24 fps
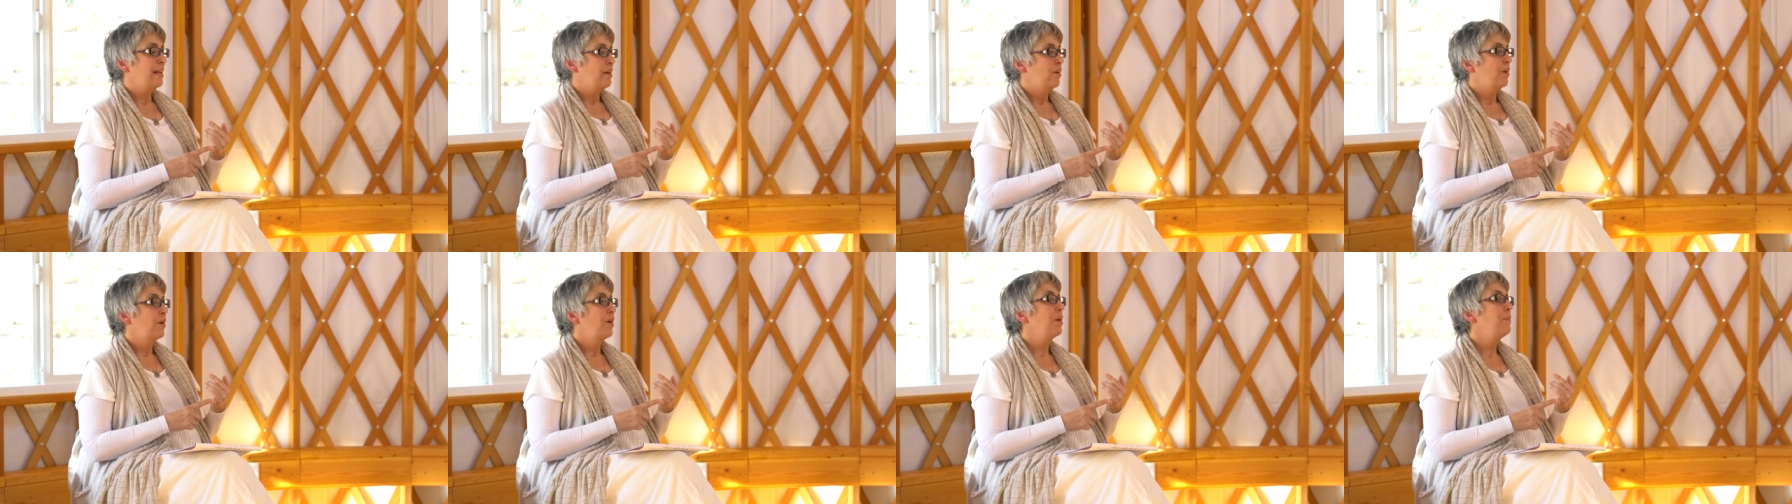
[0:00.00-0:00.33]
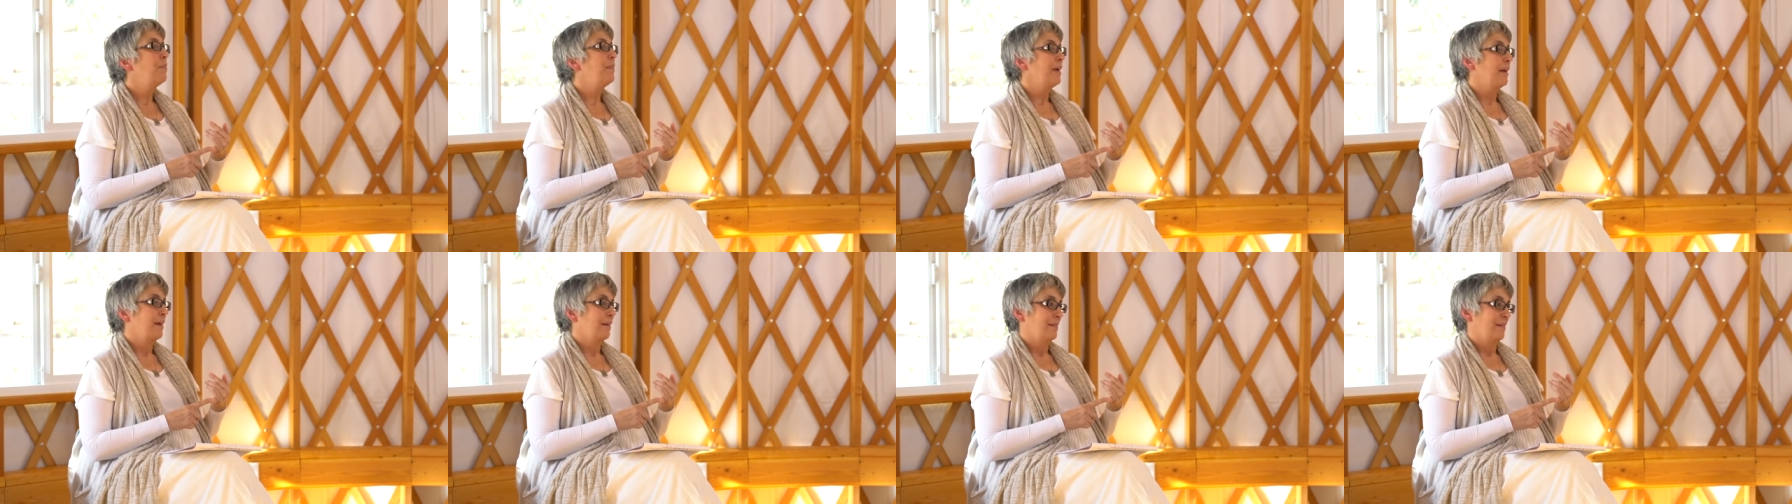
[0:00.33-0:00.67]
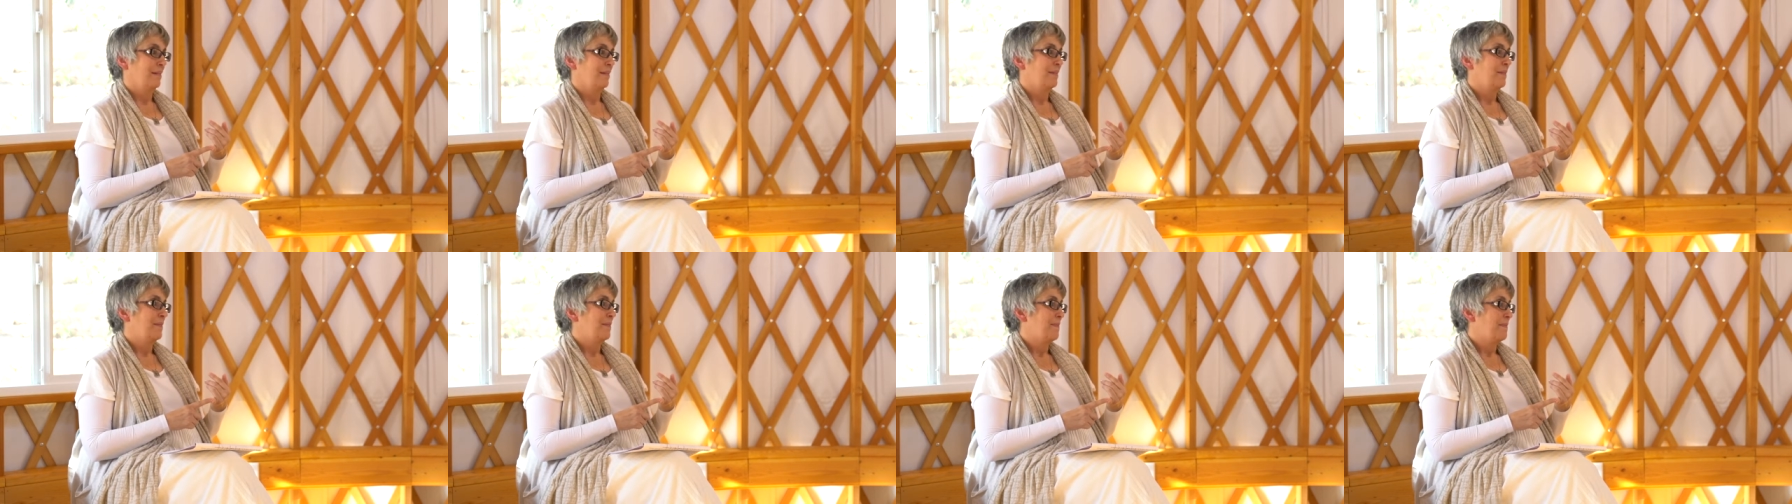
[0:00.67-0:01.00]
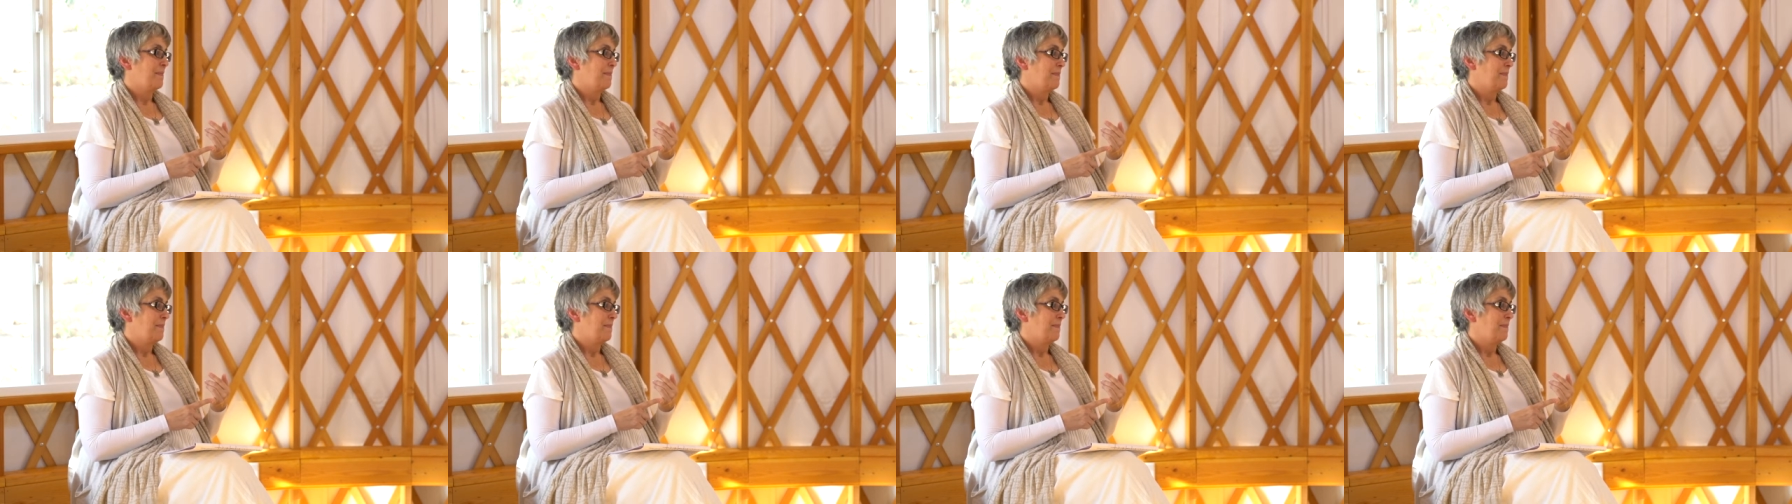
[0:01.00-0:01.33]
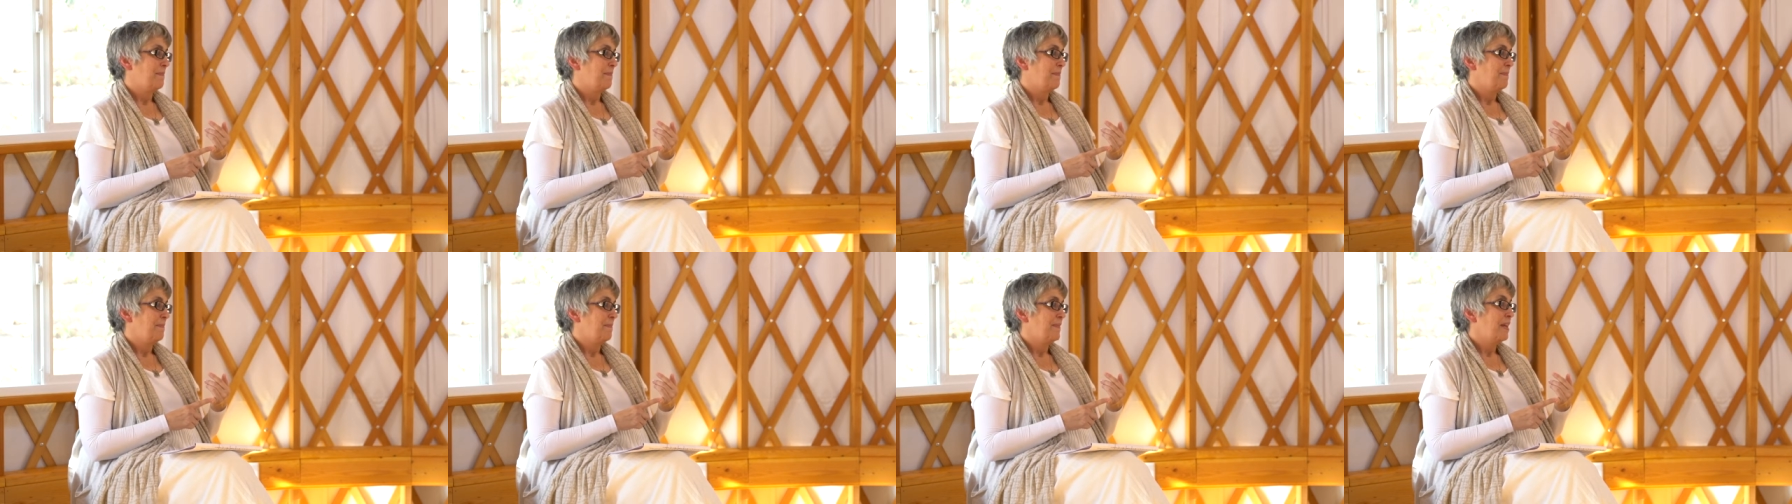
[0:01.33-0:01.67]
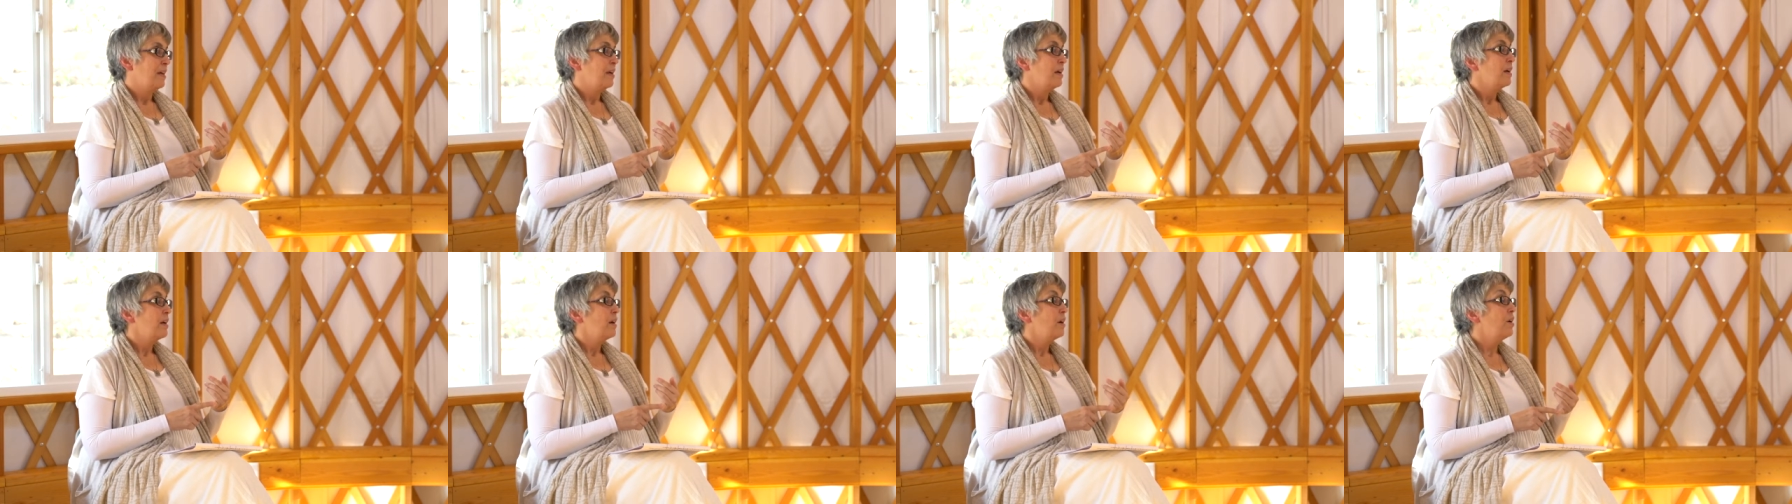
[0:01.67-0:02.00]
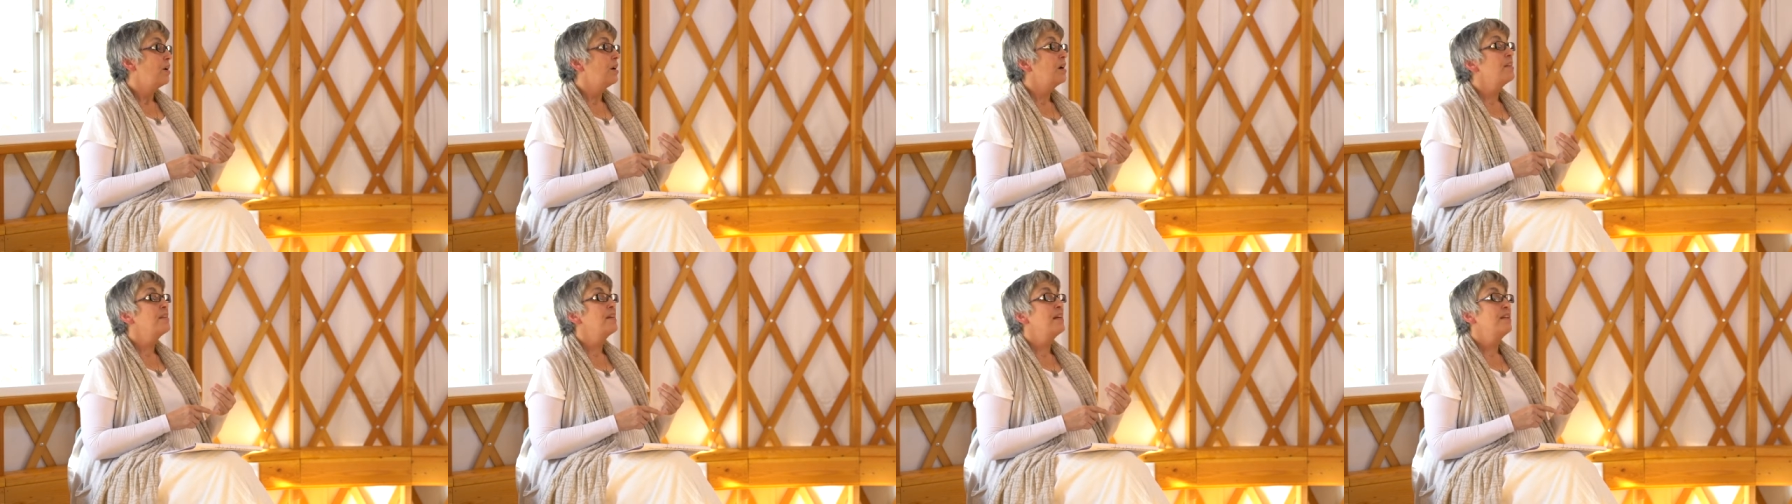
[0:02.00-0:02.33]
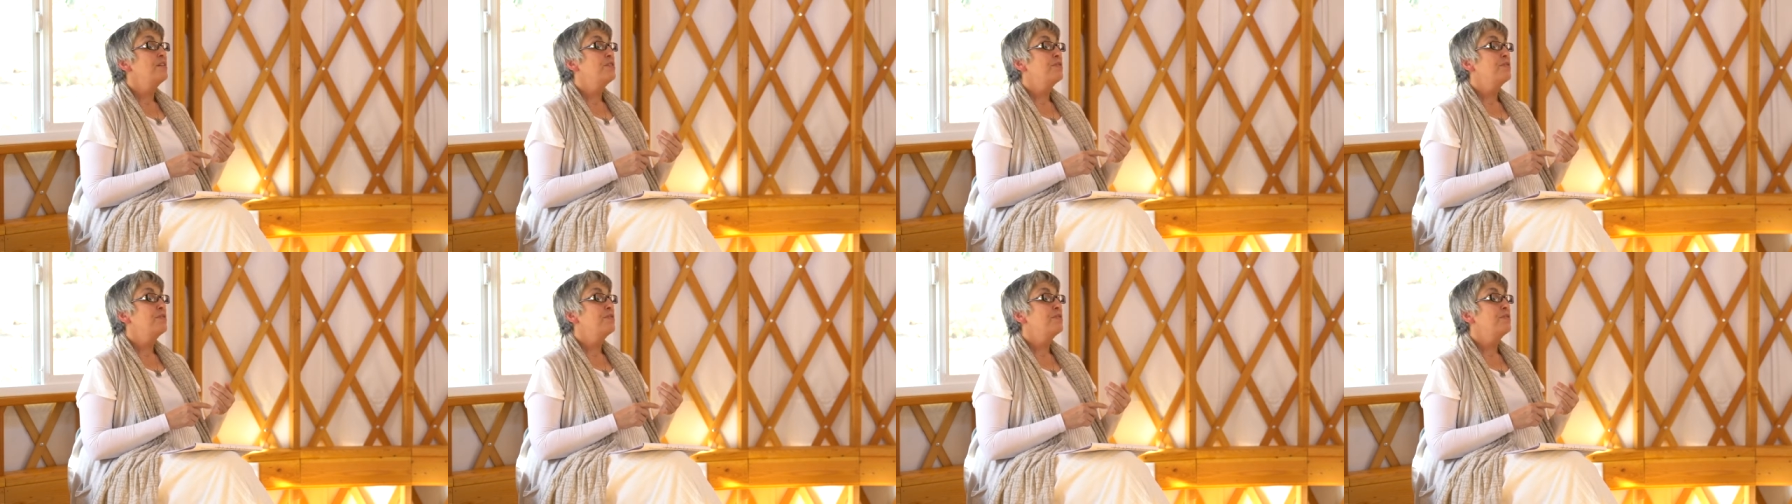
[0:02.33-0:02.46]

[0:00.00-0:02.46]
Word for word: harming? Are they